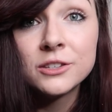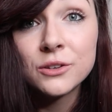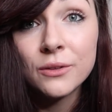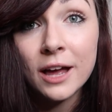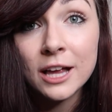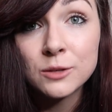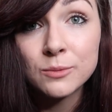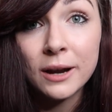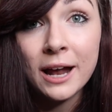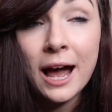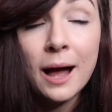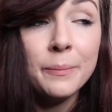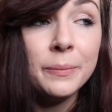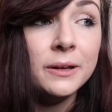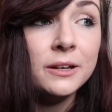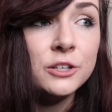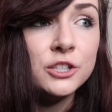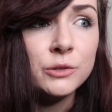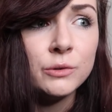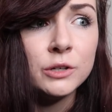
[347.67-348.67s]
So that's what
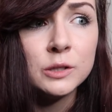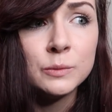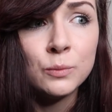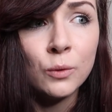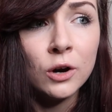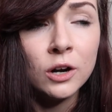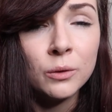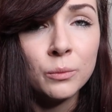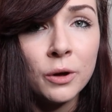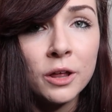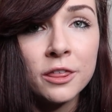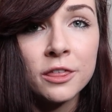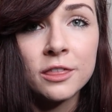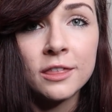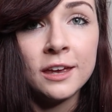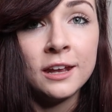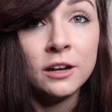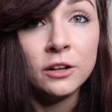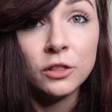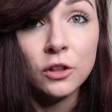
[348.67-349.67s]
happened. She was born with
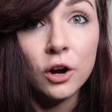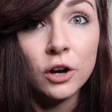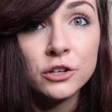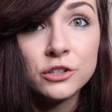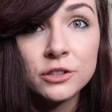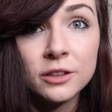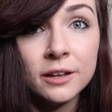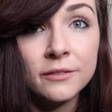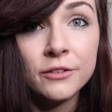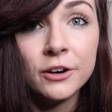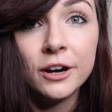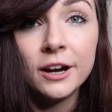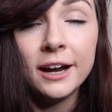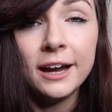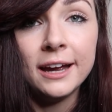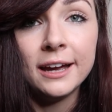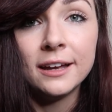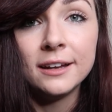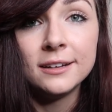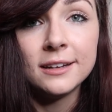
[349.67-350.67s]
an enlarged liver
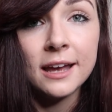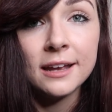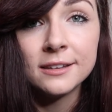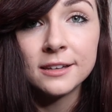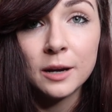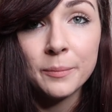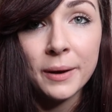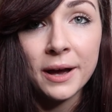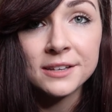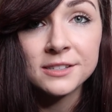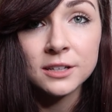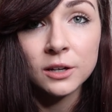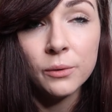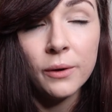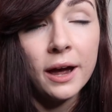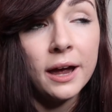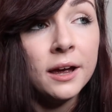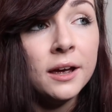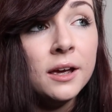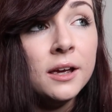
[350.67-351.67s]
and ended up passing
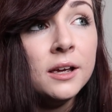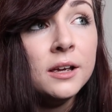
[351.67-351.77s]
away.